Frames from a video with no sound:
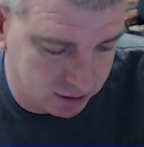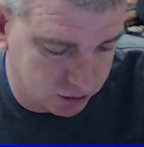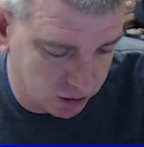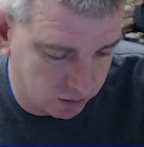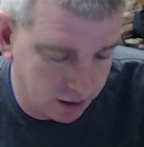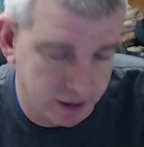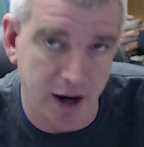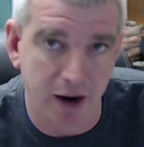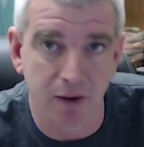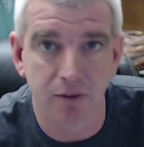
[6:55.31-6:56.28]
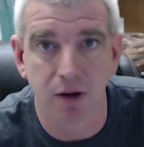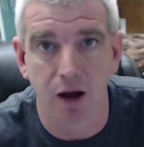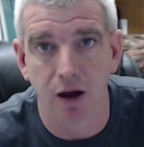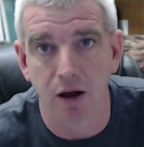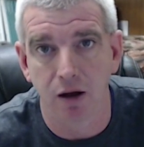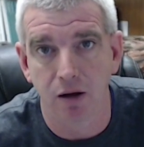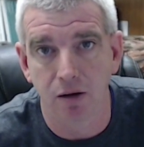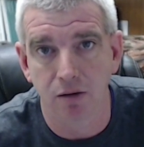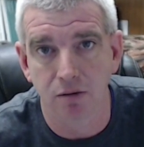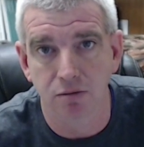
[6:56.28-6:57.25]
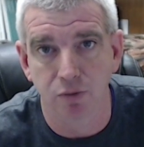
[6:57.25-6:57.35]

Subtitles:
stroke right now.